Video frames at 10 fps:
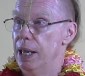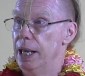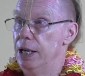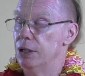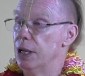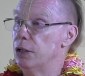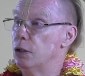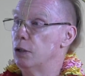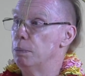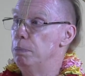He's
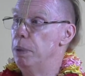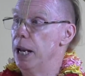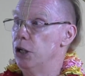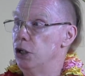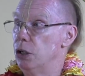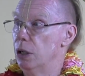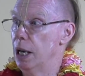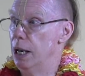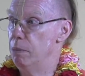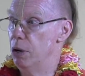especially